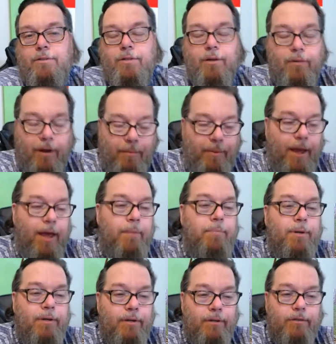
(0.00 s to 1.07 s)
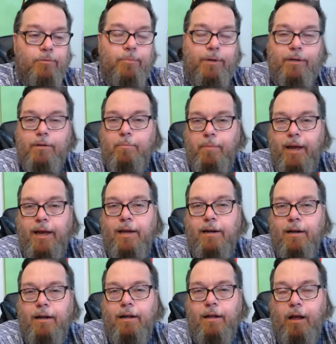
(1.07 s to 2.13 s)
So I'm happy to speak to Matt
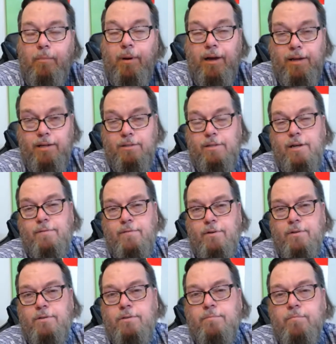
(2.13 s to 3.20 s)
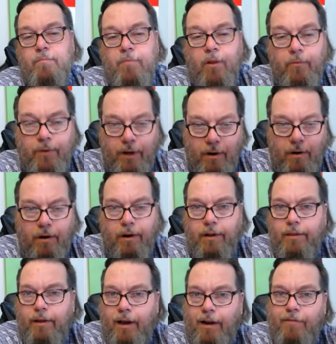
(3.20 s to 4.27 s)
about his efforts regarding
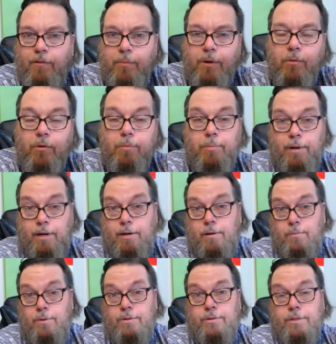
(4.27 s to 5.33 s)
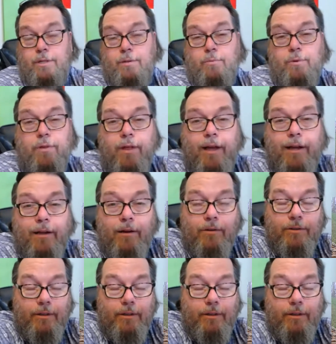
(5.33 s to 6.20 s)
the ivory-billed woodpecker, and we'll see where that goes.